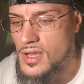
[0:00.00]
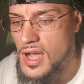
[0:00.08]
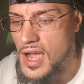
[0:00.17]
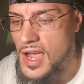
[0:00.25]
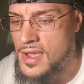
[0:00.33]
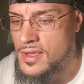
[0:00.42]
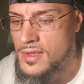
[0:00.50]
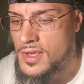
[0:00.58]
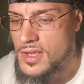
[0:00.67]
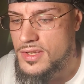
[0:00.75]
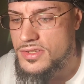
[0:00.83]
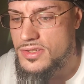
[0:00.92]
Alright?
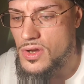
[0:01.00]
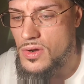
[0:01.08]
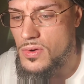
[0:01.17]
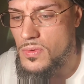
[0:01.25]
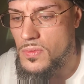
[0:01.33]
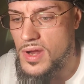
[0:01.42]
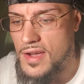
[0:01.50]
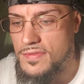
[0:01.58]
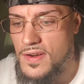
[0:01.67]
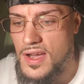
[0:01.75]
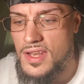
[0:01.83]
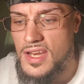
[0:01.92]
So when I
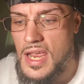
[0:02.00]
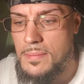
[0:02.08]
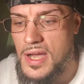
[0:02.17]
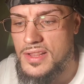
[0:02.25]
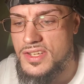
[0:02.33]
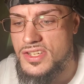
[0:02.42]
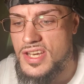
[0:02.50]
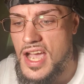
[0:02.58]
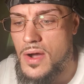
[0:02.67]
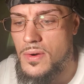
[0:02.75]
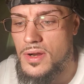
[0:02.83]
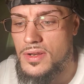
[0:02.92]
finally came out the
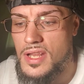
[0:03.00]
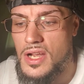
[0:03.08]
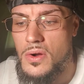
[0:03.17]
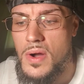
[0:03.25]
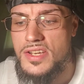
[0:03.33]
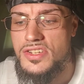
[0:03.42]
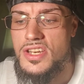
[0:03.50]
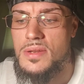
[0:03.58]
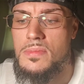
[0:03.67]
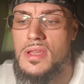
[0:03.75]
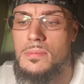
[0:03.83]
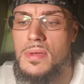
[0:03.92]
shower, they're
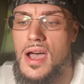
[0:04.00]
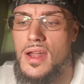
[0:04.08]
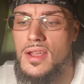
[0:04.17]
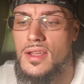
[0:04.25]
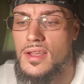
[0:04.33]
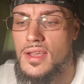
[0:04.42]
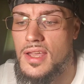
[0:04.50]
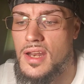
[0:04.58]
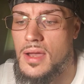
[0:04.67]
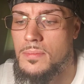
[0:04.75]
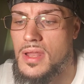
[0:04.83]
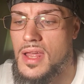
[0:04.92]
questioning me about it. And
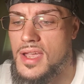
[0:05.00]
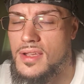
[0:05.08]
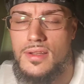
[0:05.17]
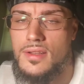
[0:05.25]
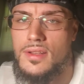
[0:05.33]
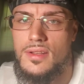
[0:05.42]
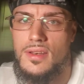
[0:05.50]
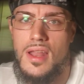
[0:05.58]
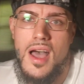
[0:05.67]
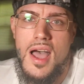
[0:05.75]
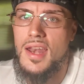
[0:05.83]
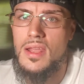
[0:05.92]
I'm like,
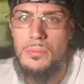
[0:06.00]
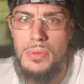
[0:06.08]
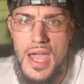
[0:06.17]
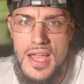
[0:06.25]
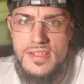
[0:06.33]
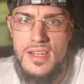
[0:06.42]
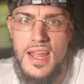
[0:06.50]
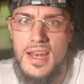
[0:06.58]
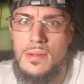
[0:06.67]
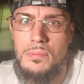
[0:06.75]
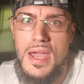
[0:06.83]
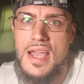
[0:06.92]
nah, I didn't pass
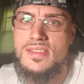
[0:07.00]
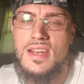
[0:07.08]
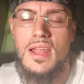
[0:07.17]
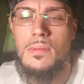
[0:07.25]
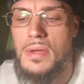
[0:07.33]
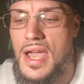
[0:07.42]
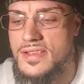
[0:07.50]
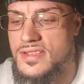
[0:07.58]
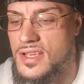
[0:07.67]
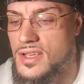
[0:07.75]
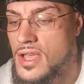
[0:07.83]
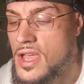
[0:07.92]
it.